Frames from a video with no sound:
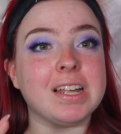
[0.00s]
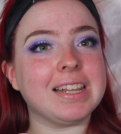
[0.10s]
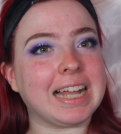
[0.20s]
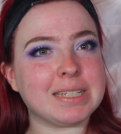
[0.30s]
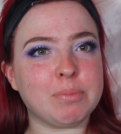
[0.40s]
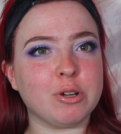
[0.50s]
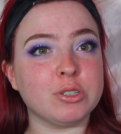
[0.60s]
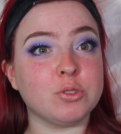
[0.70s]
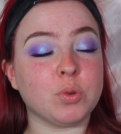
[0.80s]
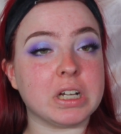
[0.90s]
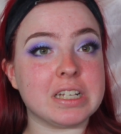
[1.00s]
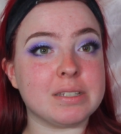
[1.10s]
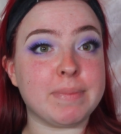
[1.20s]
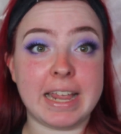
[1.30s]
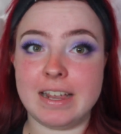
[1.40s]
last post
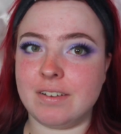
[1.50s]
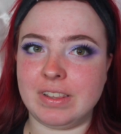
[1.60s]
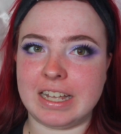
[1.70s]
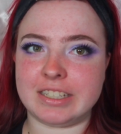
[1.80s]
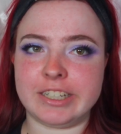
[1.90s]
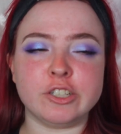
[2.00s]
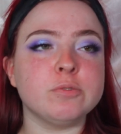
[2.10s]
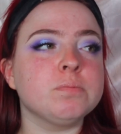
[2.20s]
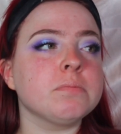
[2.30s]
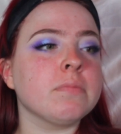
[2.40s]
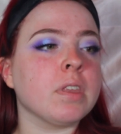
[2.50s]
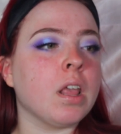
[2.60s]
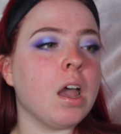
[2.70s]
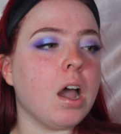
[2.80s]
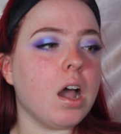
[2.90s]
was May of last year.
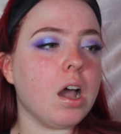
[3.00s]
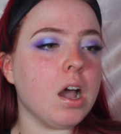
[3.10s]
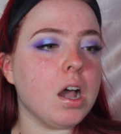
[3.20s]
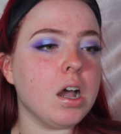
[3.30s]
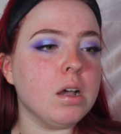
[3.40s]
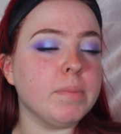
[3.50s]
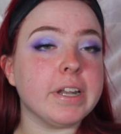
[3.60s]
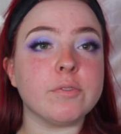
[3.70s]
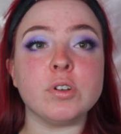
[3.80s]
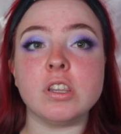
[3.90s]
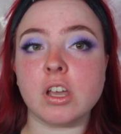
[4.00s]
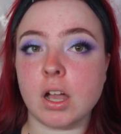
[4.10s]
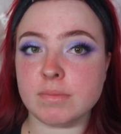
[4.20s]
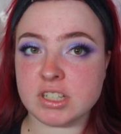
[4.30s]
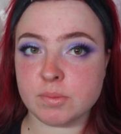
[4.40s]
And everyone in the
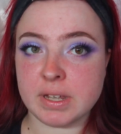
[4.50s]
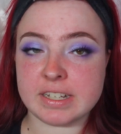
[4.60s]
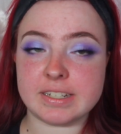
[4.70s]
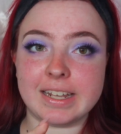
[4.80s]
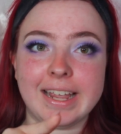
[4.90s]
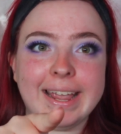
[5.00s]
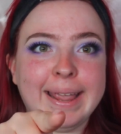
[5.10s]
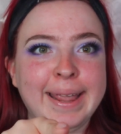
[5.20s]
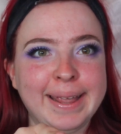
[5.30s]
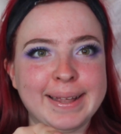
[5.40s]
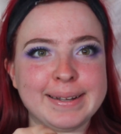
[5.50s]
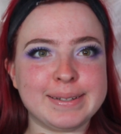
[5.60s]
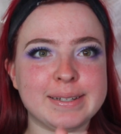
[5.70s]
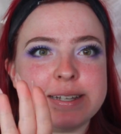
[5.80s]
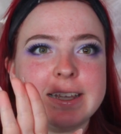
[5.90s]
comments is pissed.
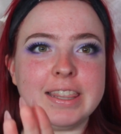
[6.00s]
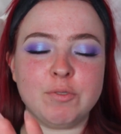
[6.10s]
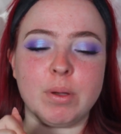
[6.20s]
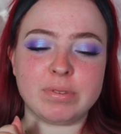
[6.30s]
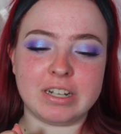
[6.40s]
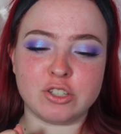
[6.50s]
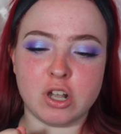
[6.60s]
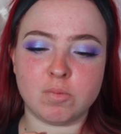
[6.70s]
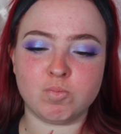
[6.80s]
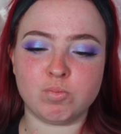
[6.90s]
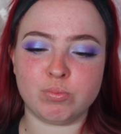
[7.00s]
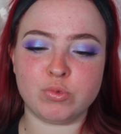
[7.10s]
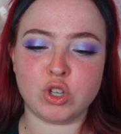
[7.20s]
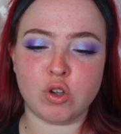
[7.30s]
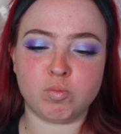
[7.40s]
And the website is gone.
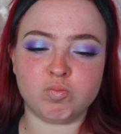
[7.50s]
So,